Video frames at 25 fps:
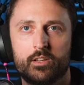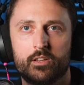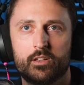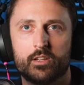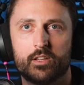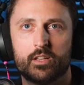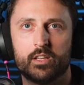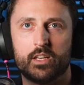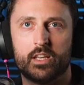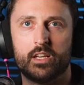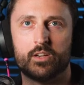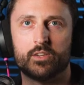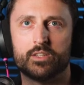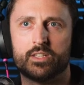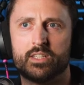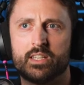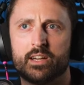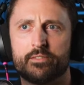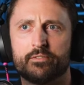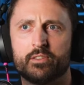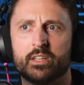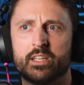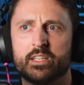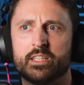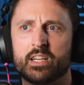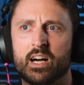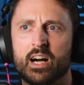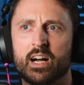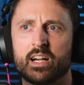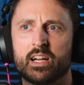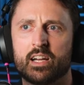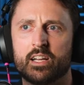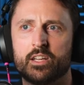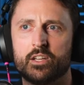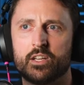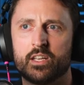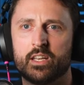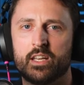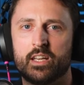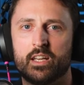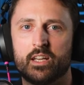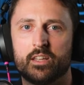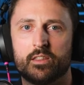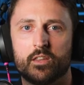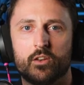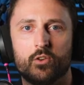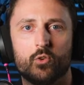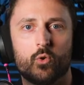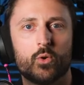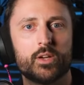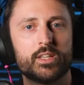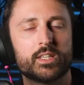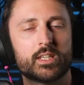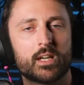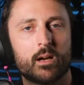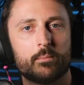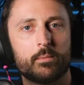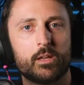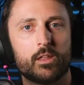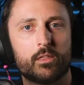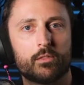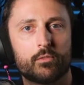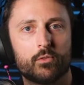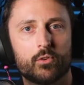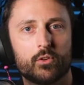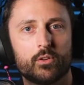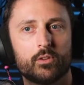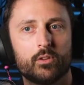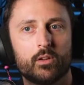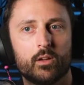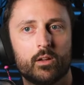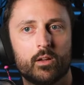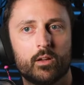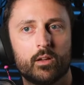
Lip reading: You can hear it's definitely darker. You can hear the noise coming through.